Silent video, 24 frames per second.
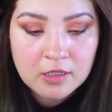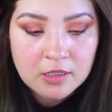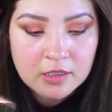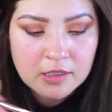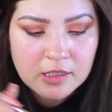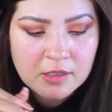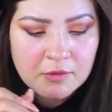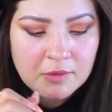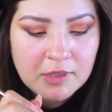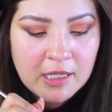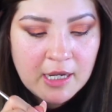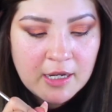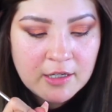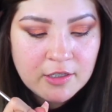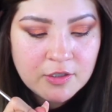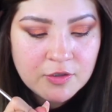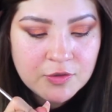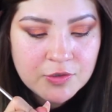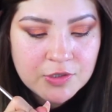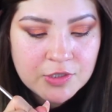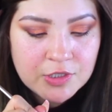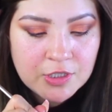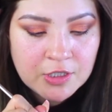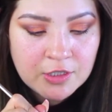that we had
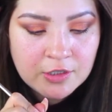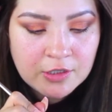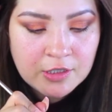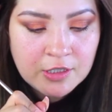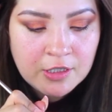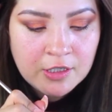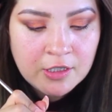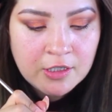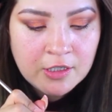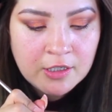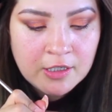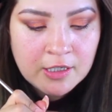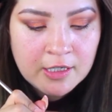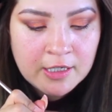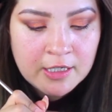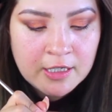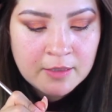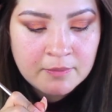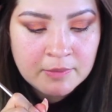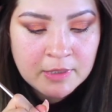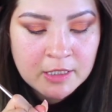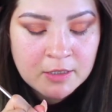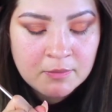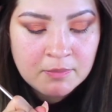used earlier, and
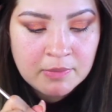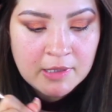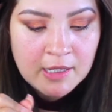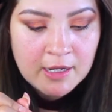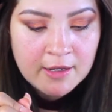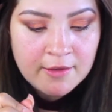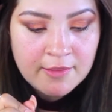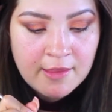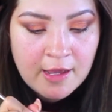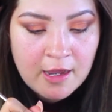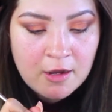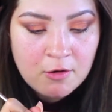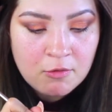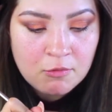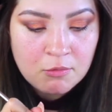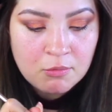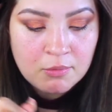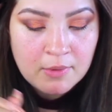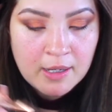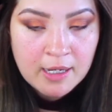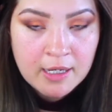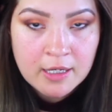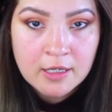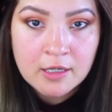I'm gonna apply that
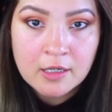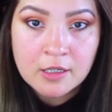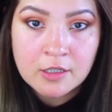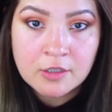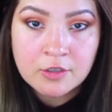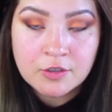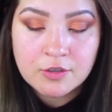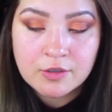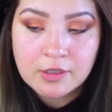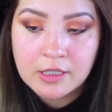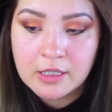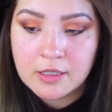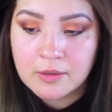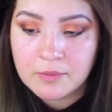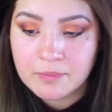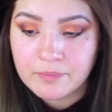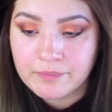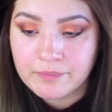right under it.